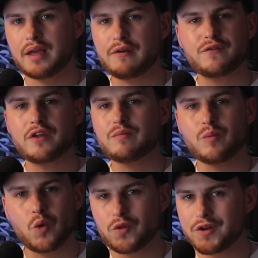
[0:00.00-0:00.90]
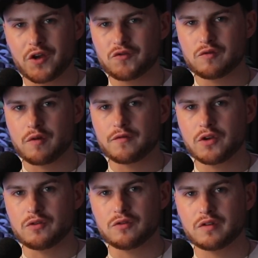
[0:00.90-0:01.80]
If there's more than 100
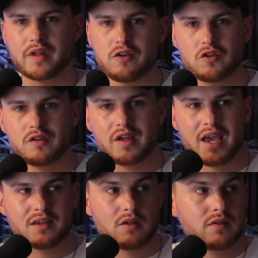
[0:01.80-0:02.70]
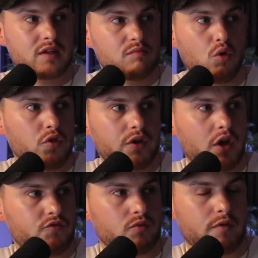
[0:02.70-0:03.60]
reviews, that's just saying that there's more than
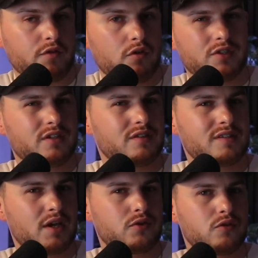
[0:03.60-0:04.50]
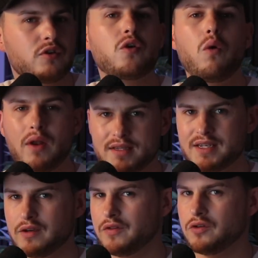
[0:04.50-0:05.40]
100 reviews. It doesn't tell you the
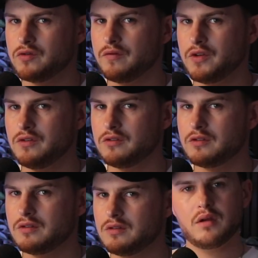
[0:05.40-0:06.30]
quality of those reviews.